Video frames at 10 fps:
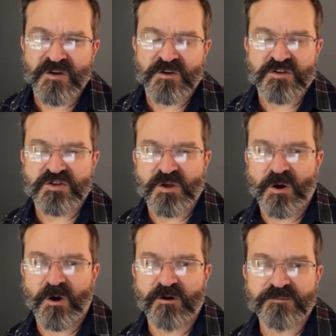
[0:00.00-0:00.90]

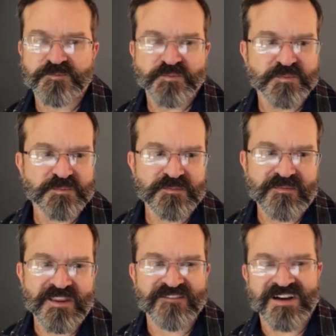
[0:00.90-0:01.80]
So
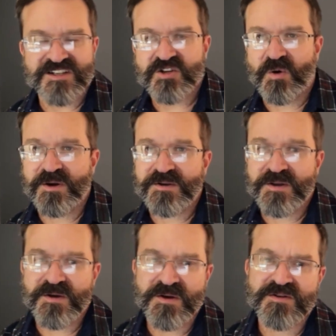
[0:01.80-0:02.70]
I was going
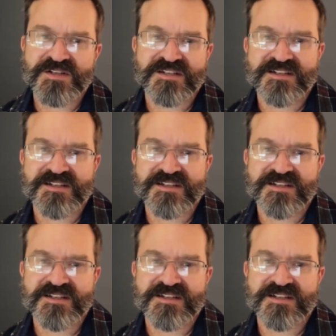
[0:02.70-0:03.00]
used.